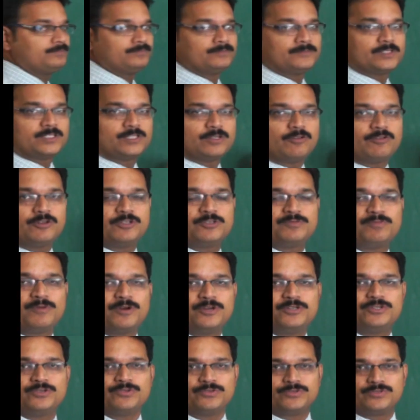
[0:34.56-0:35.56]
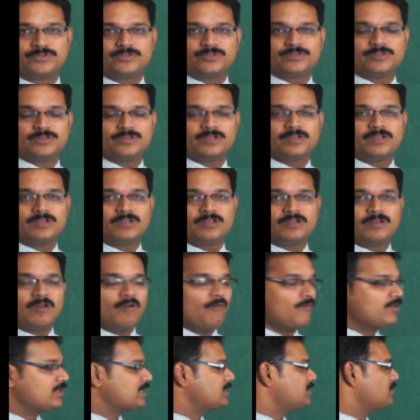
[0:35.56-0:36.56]
The sound is produced.
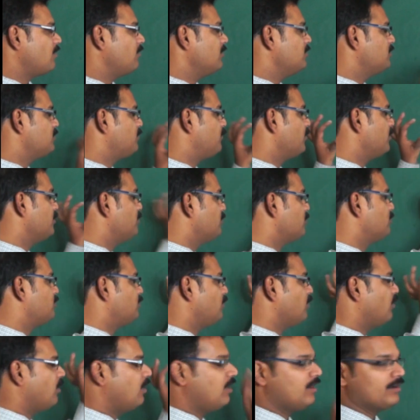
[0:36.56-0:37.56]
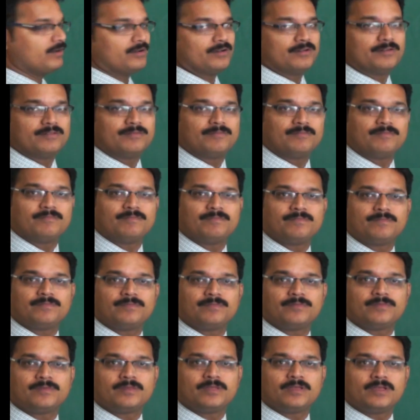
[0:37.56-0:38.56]
When the sound is produced through horn,
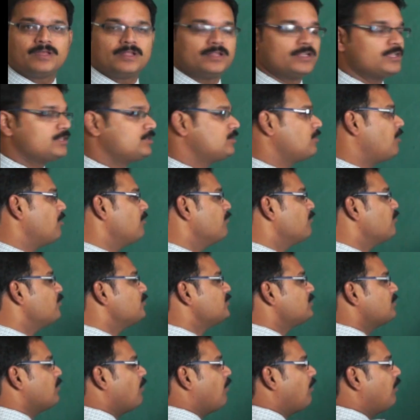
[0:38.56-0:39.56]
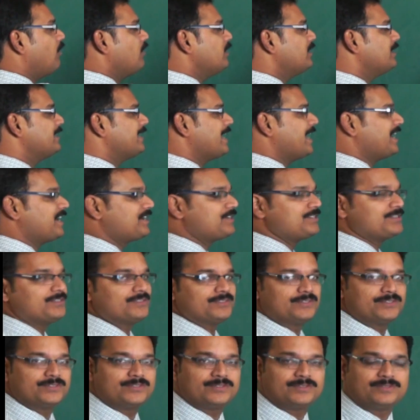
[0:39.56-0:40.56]
the sound moves in all the
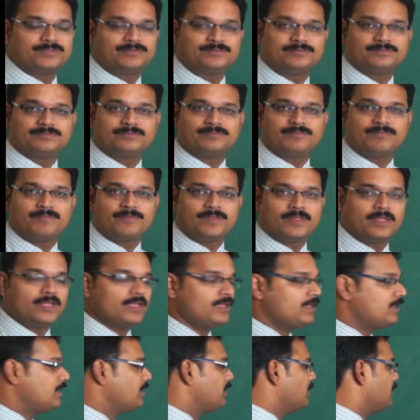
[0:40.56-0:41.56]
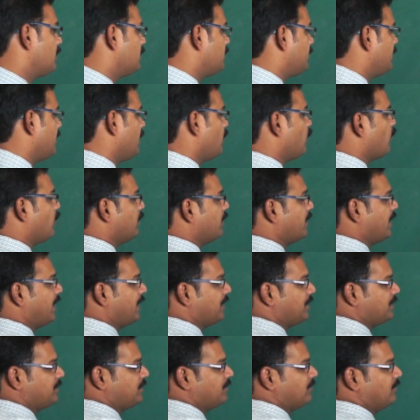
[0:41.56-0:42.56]
directions. Take one
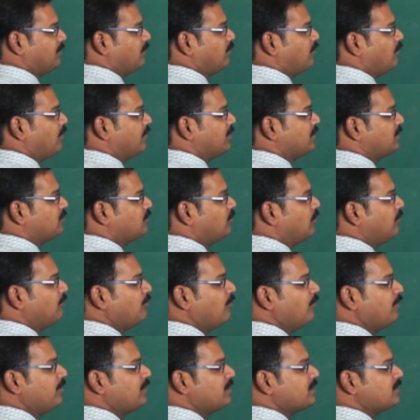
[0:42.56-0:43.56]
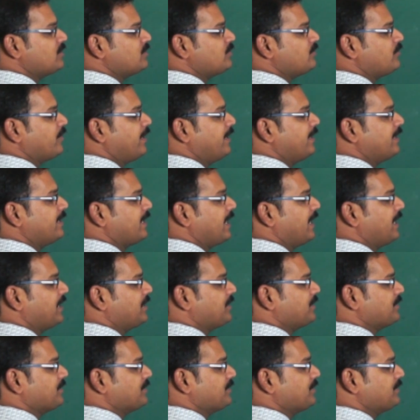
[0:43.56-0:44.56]
direction. When the sound moves in the straight
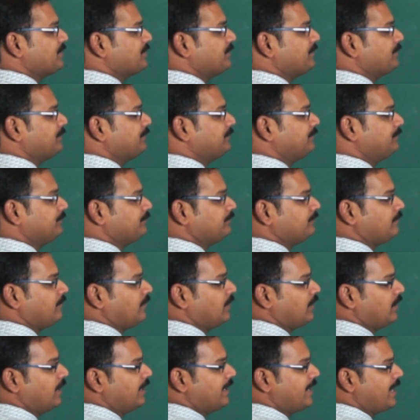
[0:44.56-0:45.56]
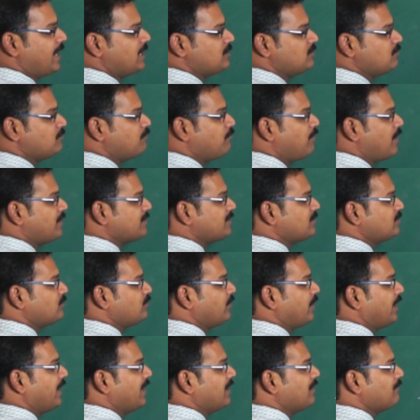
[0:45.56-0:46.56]
directions, it has to pass
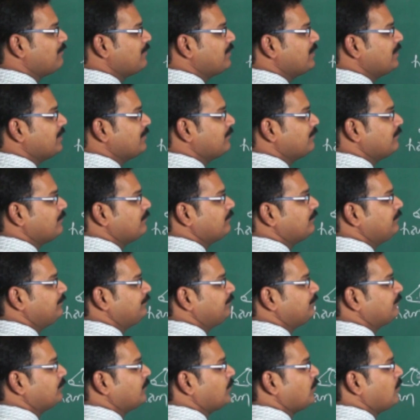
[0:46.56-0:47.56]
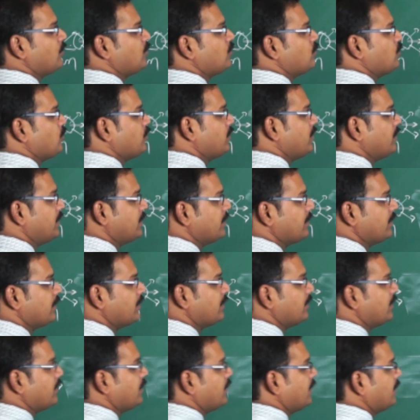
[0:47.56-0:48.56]
through air medium so that
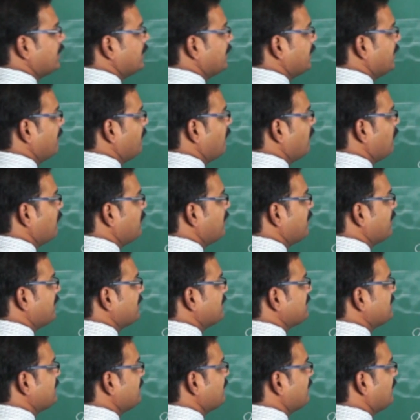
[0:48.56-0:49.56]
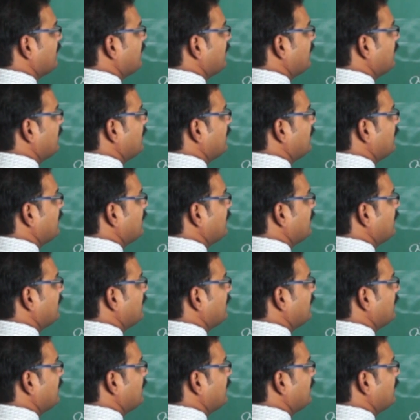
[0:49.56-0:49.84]
there will be a receiver